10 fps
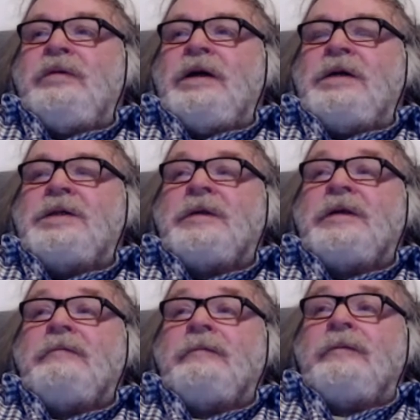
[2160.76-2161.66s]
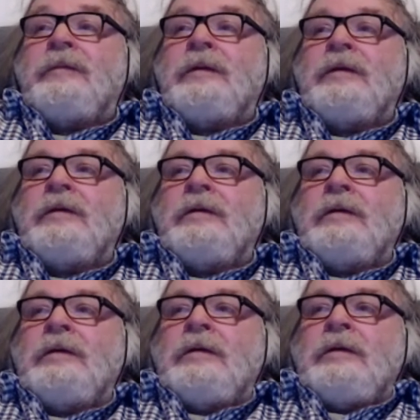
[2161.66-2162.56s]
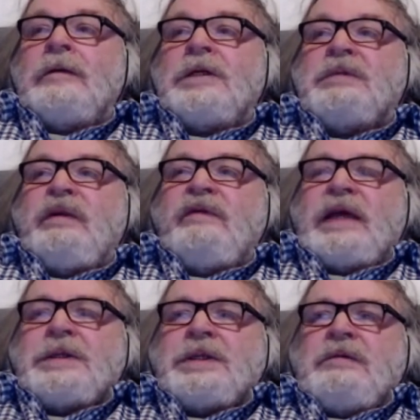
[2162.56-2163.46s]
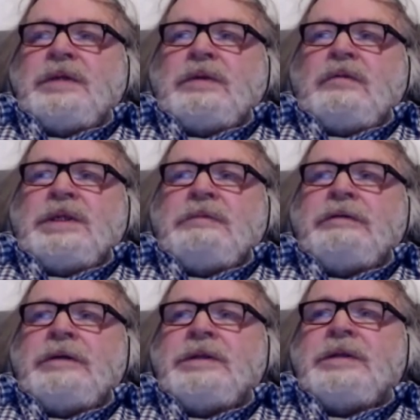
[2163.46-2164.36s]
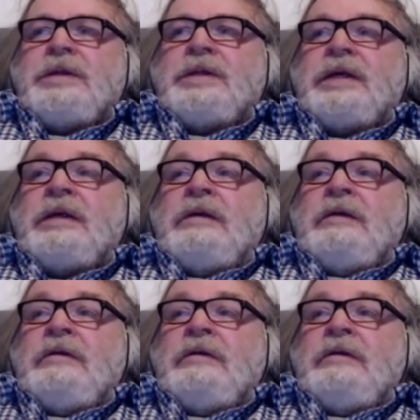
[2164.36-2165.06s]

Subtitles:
she works on it. Because Blavatsky was always a person to say,